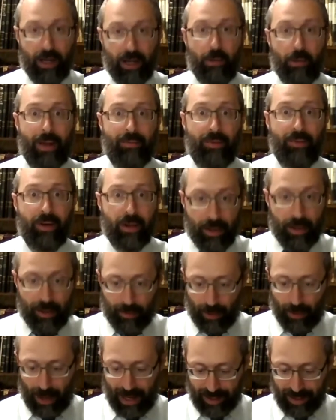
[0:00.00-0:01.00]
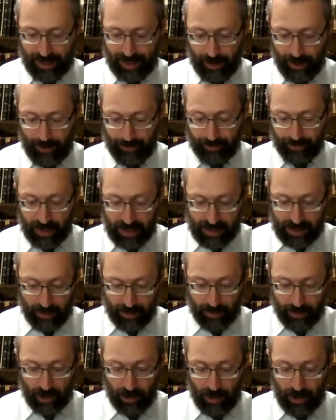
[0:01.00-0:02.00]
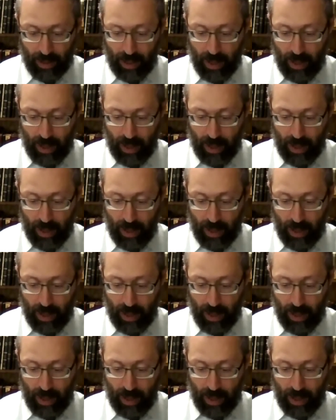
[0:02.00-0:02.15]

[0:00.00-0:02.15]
we have another brisa similar.